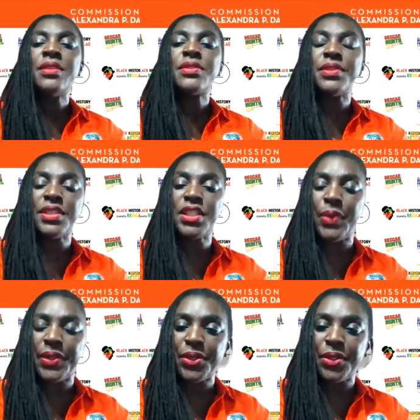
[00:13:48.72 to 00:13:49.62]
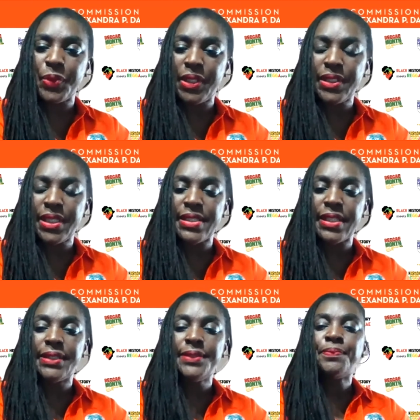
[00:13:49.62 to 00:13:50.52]
So this is what Third World has
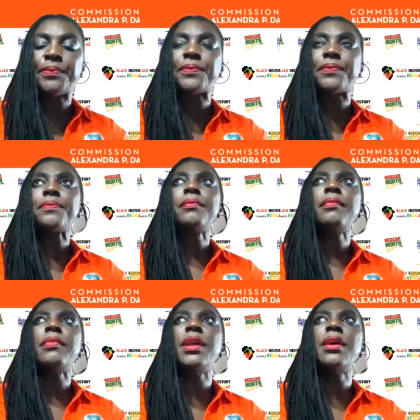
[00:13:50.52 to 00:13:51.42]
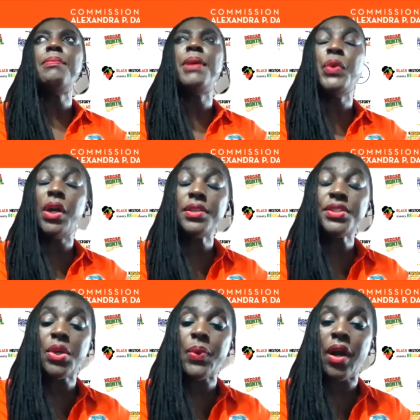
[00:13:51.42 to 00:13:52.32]
done. But we
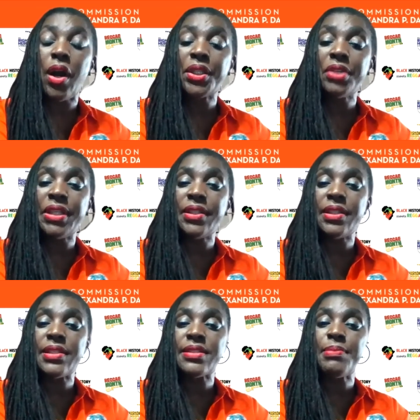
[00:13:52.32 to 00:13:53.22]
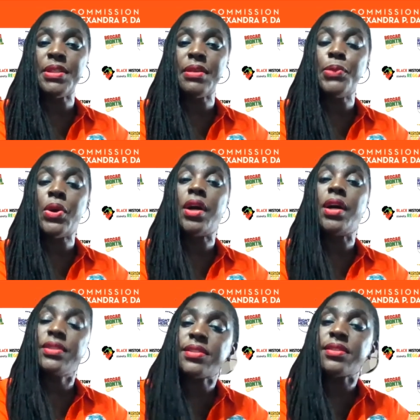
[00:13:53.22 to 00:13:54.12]
also are honoring some of the more
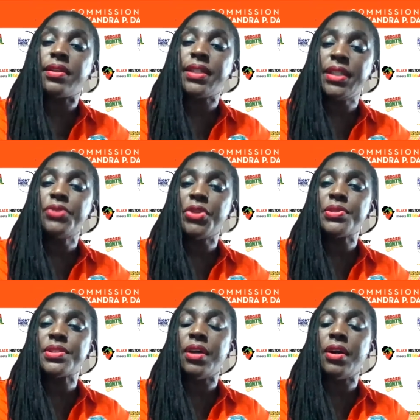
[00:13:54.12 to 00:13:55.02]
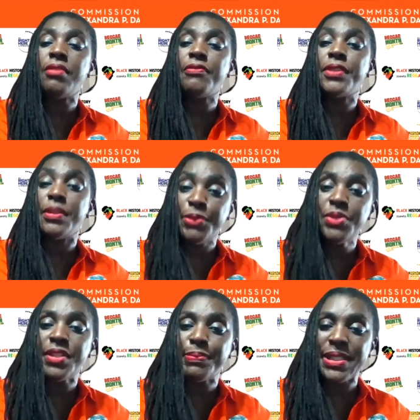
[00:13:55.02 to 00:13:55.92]
unsung heroes of the
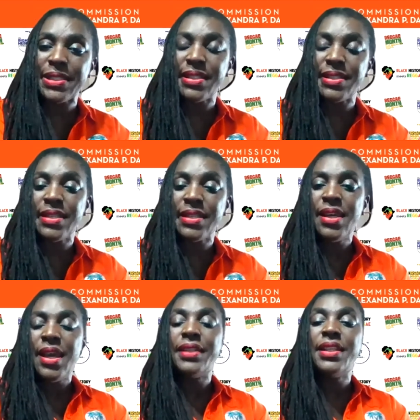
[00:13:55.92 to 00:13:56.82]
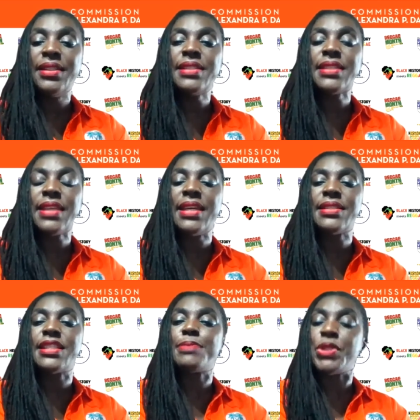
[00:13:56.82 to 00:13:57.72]
music business. And in this case,
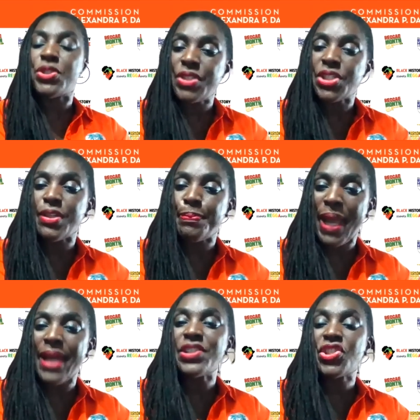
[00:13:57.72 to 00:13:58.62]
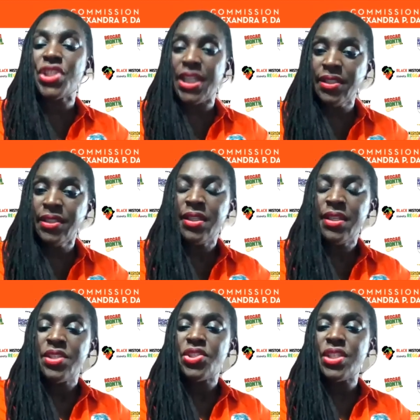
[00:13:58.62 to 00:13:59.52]
it's Patricia Pat Chin.
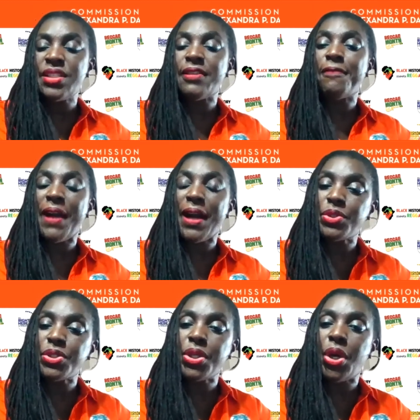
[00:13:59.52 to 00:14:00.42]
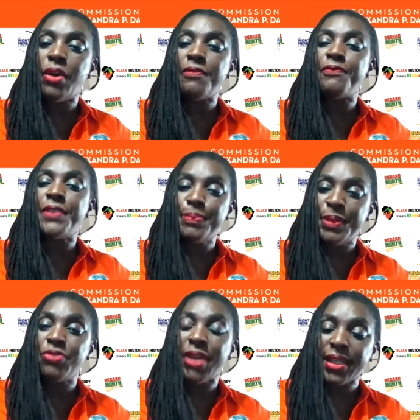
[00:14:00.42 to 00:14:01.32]
She's the founder of
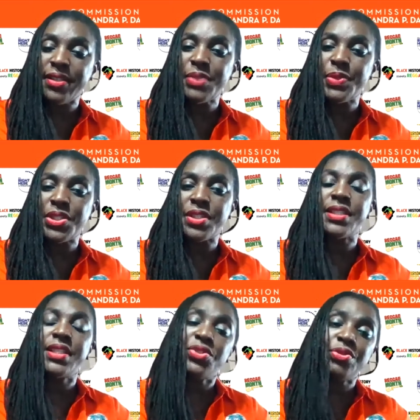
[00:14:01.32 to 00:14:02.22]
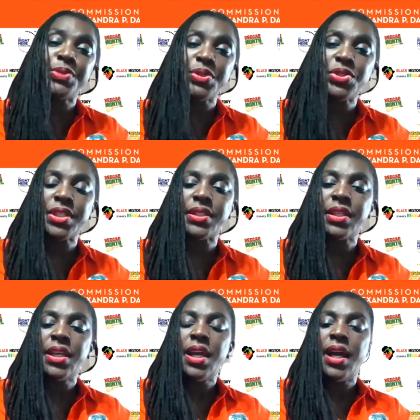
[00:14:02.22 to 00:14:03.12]
BP Records, which is a distribution
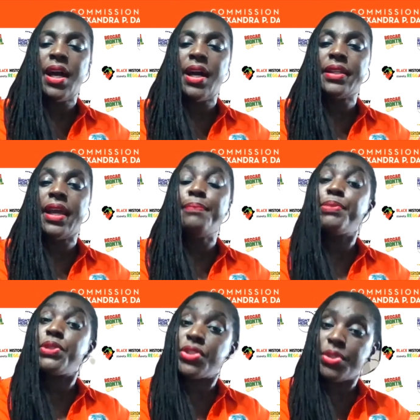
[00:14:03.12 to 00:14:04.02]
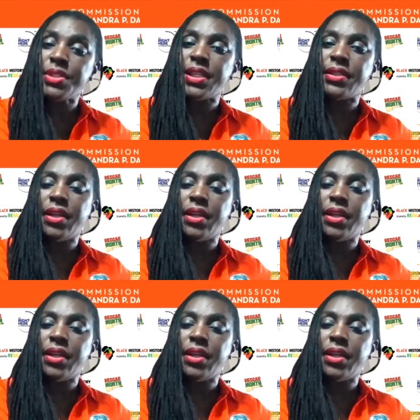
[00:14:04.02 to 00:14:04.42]
and producing